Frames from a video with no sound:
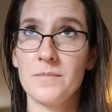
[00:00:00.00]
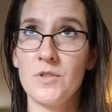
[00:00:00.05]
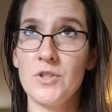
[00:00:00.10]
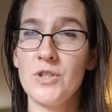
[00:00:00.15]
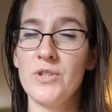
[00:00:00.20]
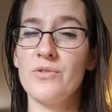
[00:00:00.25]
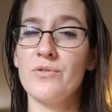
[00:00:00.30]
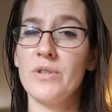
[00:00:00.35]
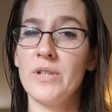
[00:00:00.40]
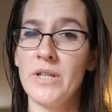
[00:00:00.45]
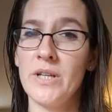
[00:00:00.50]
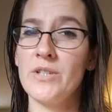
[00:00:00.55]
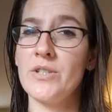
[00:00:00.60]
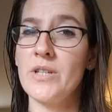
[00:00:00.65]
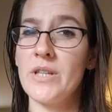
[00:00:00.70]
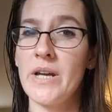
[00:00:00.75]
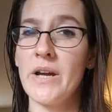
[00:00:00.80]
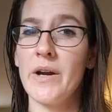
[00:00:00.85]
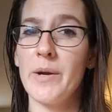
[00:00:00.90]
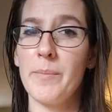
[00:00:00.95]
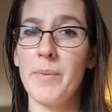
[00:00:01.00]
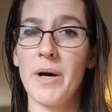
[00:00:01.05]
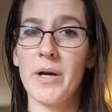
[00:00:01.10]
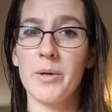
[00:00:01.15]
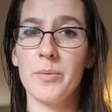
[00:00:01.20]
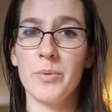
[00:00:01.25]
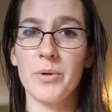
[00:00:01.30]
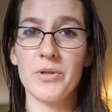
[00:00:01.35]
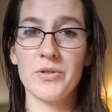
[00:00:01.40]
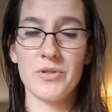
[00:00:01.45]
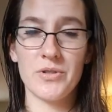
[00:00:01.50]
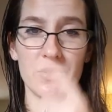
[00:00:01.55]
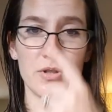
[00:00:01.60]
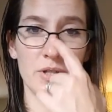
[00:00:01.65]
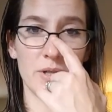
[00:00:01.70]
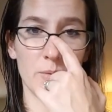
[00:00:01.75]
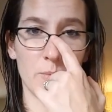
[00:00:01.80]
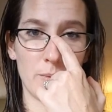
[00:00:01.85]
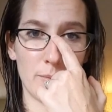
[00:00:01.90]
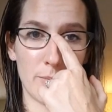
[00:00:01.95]
She's really into the Harry Potter books this
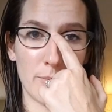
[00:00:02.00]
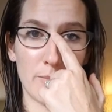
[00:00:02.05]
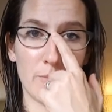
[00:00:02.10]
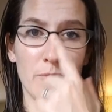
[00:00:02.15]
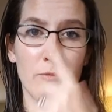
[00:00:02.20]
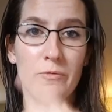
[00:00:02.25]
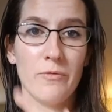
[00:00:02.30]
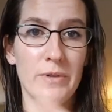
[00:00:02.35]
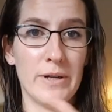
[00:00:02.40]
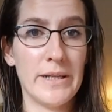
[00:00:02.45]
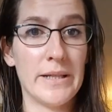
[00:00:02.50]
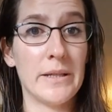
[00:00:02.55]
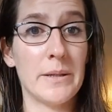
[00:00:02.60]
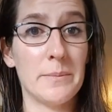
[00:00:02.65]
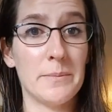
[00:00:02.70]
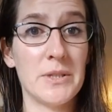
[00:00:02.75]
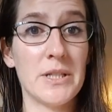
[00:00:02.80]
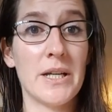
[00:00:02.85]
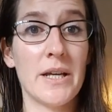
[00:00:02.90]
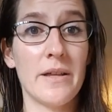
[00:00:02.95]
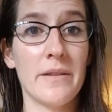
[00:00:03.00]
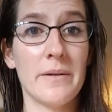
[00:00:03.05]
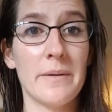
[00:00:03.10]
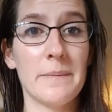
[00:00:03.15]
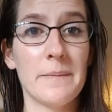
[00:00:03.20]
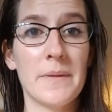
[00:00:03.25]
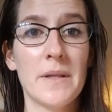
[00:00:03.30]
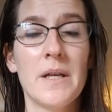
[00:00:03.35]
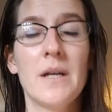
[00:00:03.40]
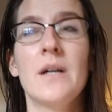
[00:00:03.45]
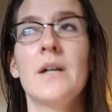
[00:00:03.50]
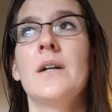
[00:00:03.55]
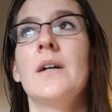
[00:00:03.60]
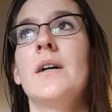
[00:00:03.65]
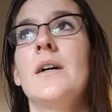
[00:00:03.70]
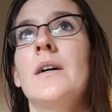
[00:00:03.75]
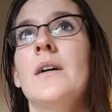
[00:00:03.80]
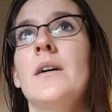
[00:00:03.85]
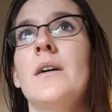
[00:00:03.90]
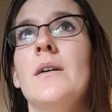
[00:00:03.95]
year. We've been reading them together.
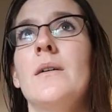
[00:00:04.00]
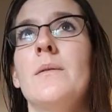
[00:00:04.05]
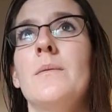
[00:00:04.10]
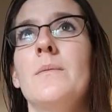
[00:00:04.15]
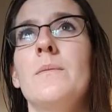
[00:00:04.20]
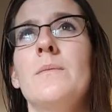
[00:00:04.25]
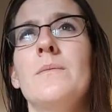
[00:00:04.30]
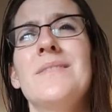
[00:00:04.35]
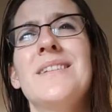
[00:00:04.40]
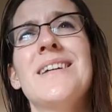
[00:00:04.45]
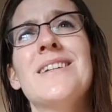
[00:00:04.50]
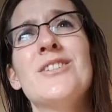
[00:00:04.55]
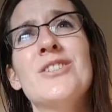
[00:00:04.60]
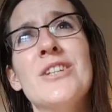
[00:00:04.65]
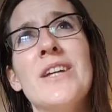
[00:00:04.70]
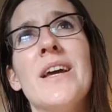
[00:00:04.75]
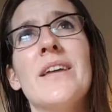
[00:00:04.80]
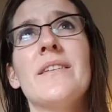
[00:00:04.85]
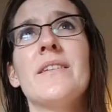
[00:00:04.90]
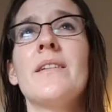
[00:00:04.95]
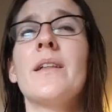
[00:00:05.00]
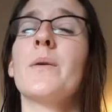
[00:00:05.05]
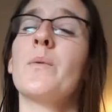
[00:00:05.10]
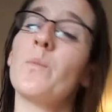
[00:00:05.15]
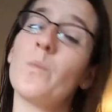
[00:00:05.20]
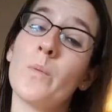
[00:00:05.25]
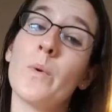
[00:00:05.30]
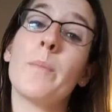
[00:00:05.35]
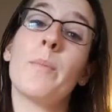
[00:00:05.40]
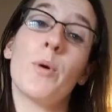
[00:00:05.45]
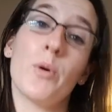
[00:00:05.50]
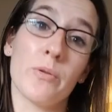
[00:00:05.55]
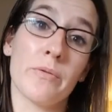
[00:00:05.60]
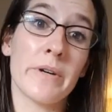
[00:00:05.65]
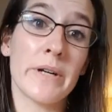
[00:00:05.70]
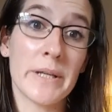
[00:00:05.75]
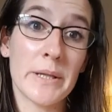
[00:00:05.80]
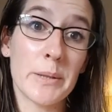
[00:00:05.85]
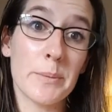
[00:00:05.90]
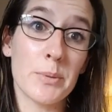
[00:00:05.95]
Not together, like we're both
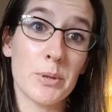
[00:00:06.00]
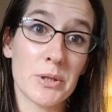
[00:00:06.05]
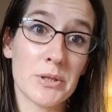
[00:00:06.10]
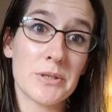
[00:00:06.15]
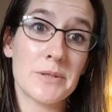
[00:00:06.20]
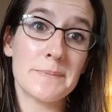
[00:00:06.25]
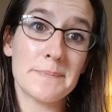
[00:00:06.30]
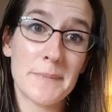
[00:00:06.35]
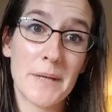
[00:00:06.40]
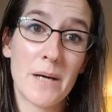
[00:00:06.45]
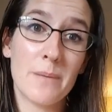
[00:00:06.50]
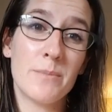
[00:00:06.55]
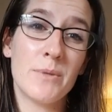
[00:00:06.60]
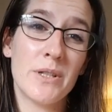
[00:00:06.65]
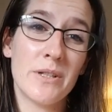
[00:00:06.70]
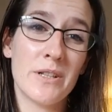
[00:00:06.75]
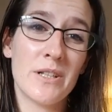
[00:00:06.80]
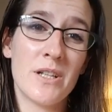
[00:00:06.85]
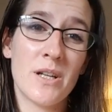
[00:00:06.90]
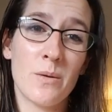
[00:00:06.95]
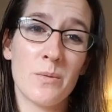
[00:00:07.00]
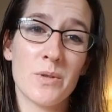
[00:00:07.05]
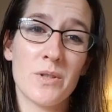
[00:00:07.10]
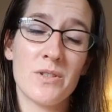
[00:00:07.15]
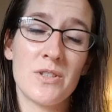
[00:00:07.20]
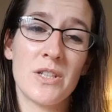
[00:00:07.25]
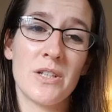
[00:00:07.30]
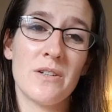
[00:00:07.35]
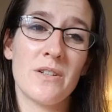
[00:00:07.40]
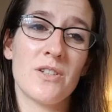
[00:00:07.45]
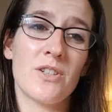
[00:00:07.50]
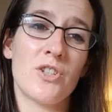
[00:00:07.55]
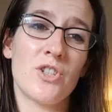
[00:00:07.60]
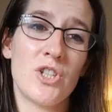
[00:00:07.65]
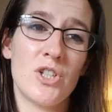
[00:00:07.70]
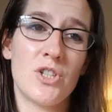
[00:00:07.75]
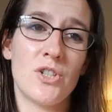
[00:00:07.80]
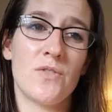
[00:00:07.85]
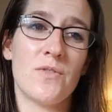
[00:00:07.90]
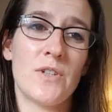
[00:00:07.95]
reading the books. I'm nearly done with the series and
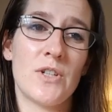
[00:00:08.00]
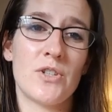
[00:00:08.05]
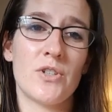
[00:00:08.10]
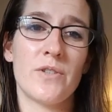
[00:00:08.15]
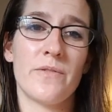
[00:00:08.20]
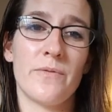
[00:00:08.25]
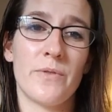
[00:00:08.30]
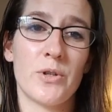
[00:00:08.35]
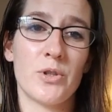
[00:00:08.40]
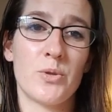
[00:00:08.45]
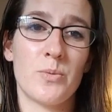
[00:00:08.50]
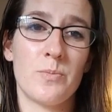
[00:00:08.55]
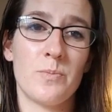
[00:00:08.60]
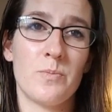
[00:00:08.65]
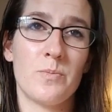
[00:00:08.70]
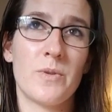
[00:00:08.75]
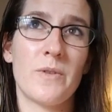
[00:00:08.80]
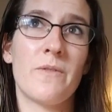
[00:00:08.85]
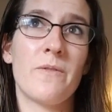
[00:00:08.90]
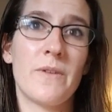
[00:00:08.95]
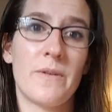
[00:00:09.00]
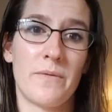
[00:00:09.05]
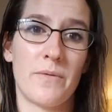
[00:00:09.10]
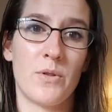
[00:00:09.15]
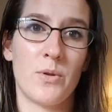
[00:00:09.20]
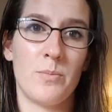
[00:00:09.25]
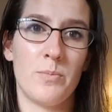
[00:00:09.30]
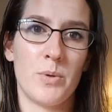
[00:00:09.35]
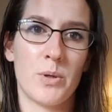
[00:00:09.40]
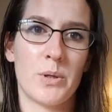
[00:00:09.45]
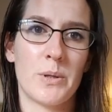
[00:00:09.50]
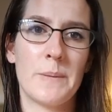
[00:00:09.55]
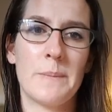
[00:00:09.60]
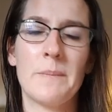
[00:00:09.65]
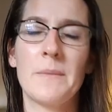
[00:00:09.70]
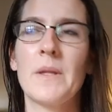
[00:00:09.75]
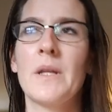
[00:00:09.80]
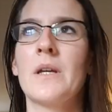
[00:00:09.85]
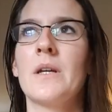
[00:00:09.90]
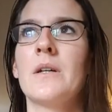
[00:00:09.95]
she just finished the 5th book.
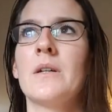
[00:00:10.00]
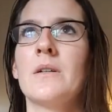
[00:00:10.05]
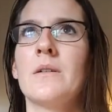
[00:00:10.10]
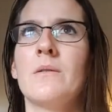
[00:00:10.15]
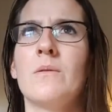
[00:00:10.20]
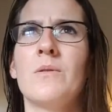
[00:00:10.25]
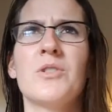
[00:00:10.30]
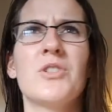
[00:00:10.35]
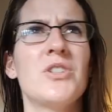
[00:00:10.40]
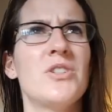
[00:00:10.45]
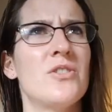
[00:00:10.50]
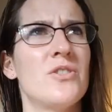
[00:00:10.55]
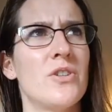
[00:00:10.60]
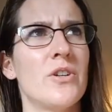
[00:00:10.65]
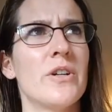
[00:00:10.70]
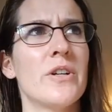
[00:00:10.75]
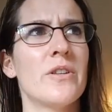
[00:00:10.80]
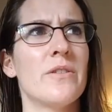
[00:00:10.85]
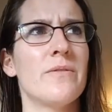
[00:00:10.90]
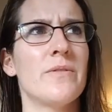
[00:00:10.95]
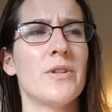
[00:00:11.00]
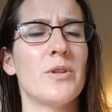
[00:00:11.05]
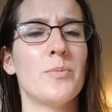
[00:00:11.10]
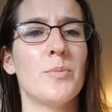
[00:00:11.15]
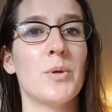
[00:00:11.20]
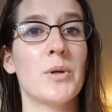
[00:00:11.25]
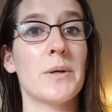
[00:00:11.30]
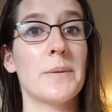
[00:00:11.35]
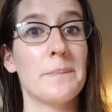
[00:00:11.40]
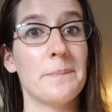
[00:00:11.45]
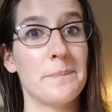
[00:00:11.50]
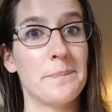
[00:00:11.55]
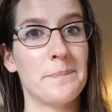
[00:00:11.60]
Or she started the 5th book.